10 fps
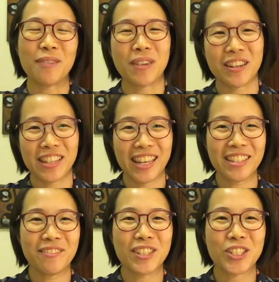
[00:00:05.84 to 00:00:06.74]
I'm
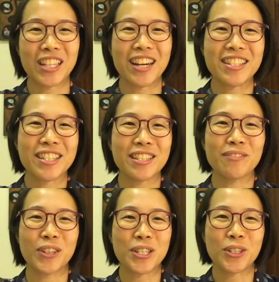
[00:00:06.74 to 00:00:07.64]
MaryAnn, visual artist
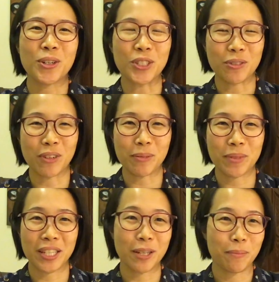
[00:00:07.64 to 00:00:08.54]
and voice coach from
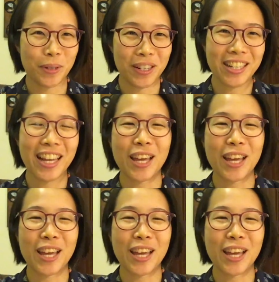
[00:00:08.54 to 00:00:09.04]
Singapore,